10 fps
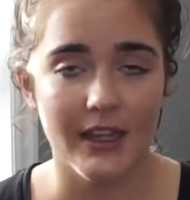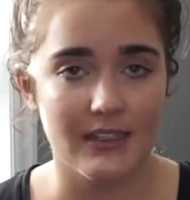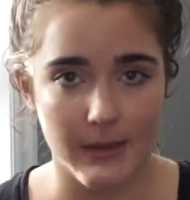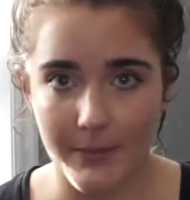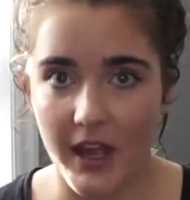It's
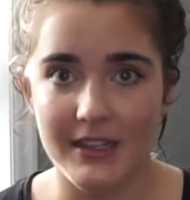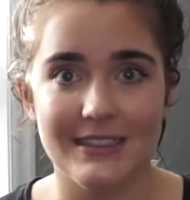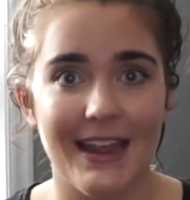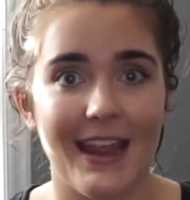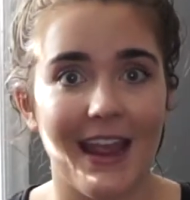my body
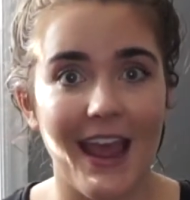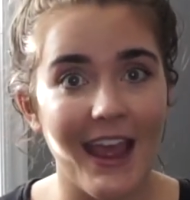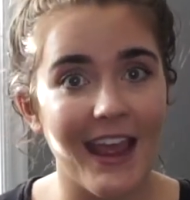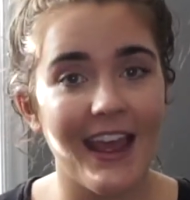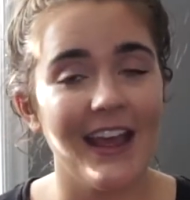saying,
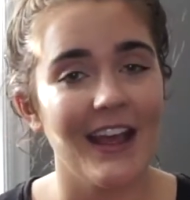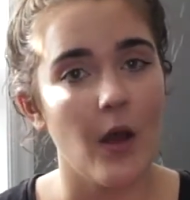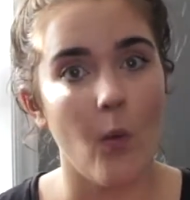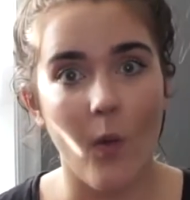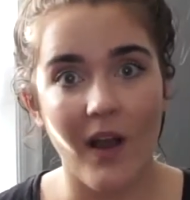hey,
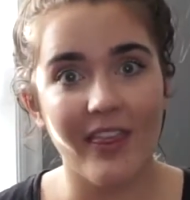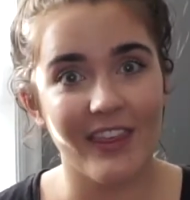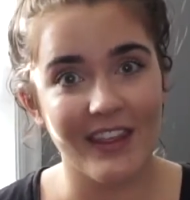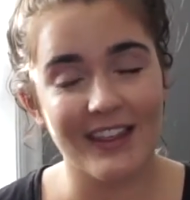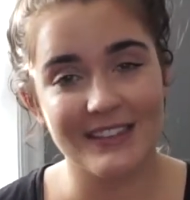one
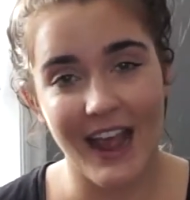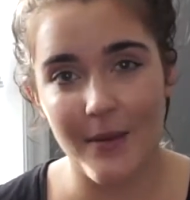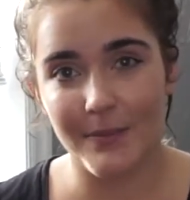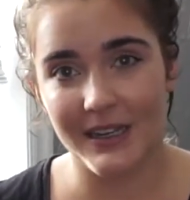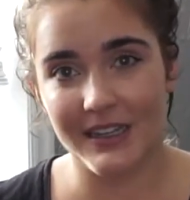thing is
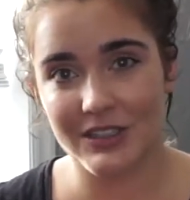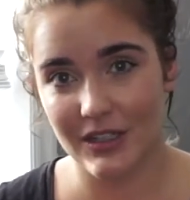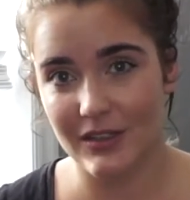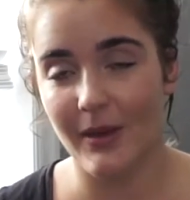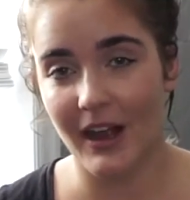happening to
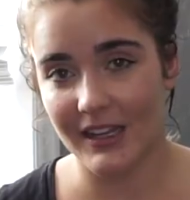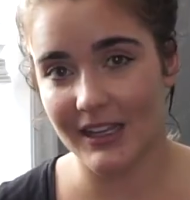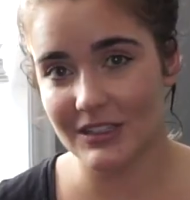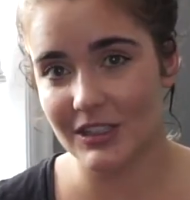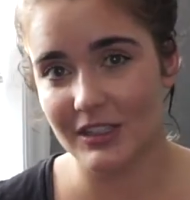your body
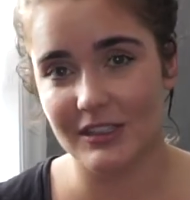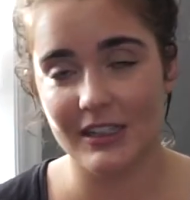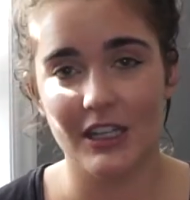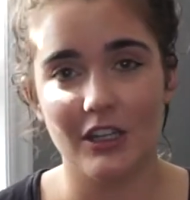internally.